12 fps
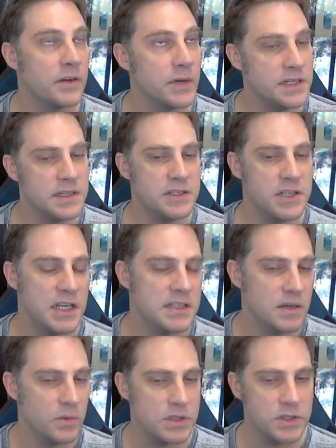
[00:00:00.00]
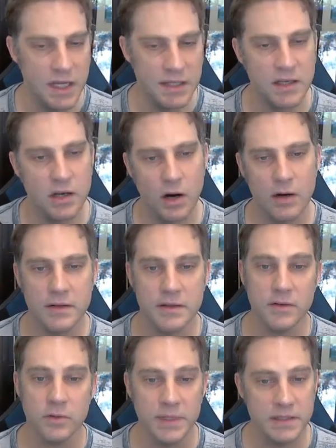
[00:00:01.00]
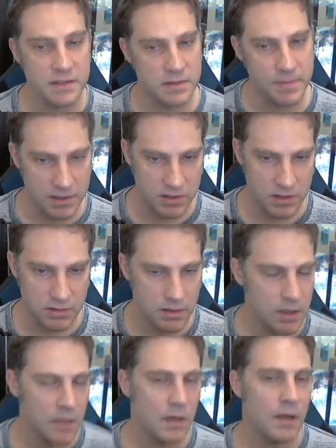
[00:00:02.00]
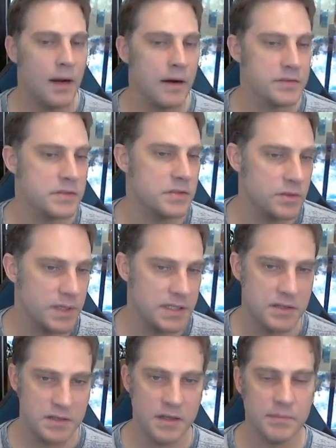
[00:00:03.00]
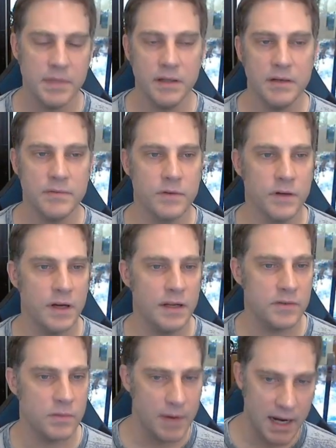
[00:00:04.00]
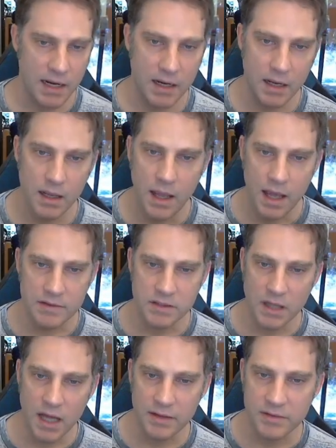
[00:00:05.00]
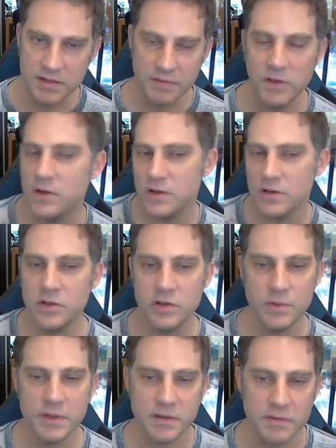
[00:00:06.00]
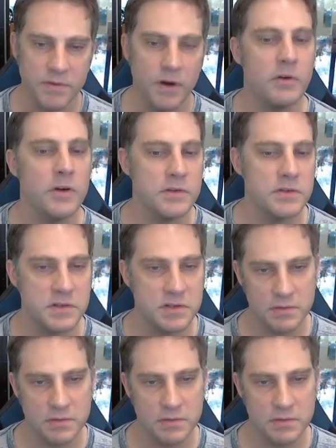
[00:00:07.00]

decreases the chances that once you get the card that there will be a suspension. It also decreases the ability for it to rank. And there's a lot of stuff you can do with the photos.